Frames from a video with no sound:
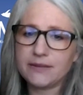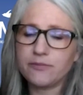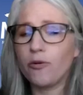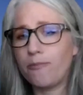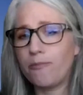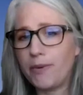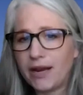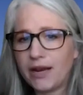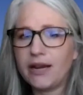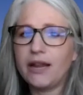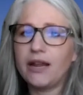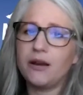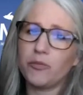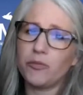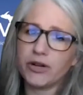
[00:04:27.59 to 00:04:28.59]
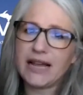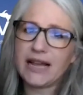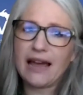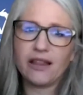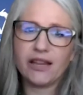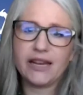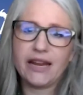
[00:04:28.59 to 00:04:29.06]
morbidity, and
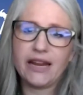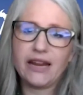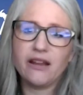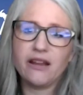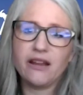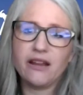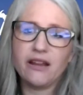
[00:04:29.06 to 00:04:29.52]
mortality